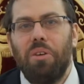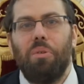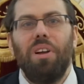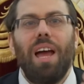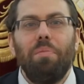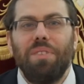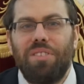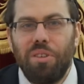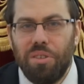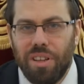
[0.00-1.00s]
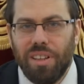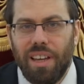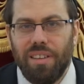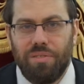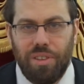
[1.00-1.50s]
What happened to you in your
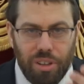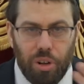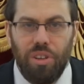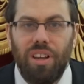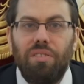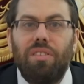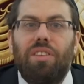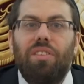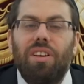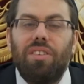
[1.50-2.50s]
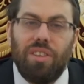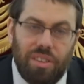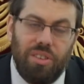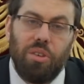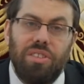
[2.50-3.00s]
life? You're only 130 years
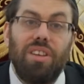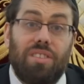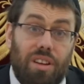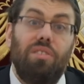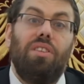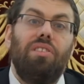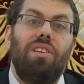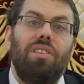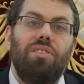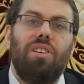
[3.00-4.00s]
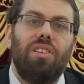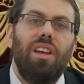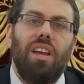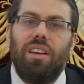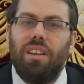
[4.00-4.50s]
old in those days, 130 years old.